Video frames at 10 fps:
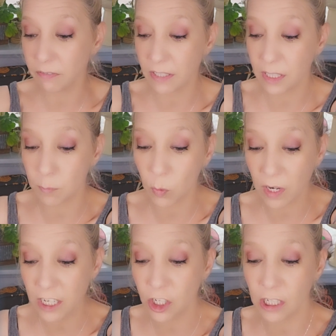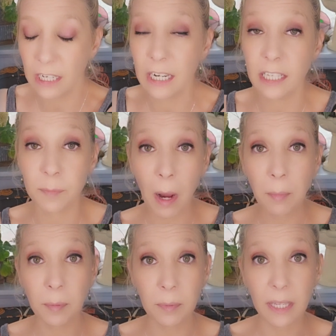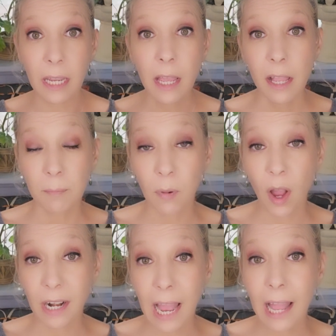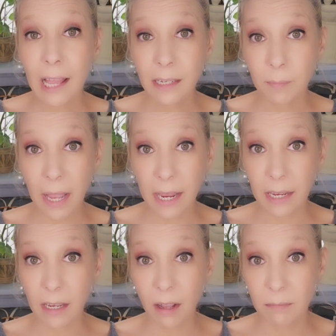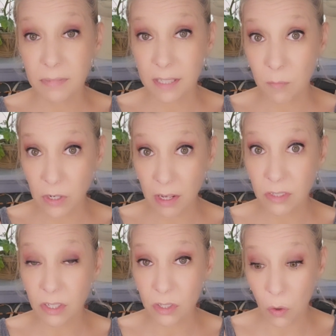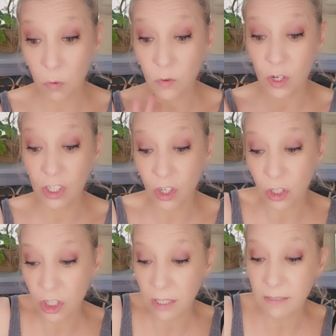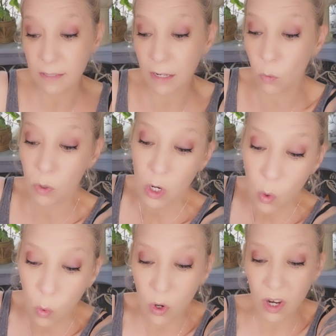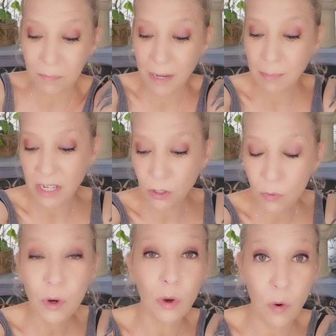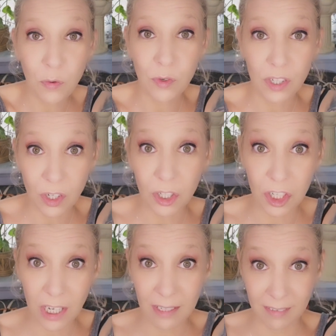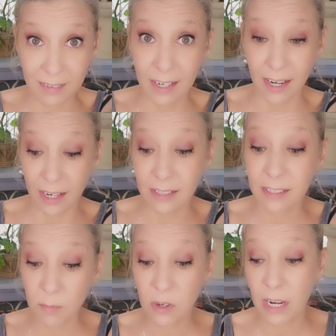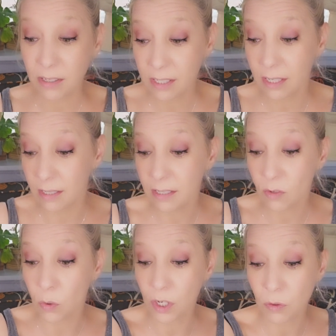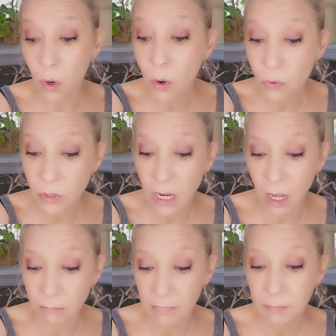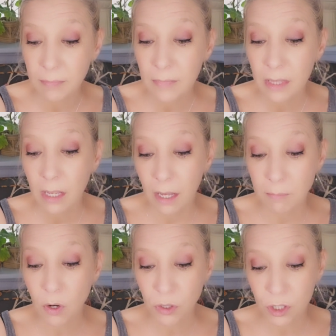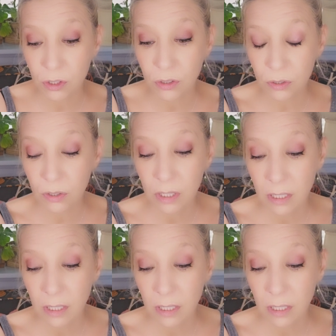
of inspiration, and it's probably brought on by someone else's overindulgence, or maybe you were overindulging in someone else's or your own emotional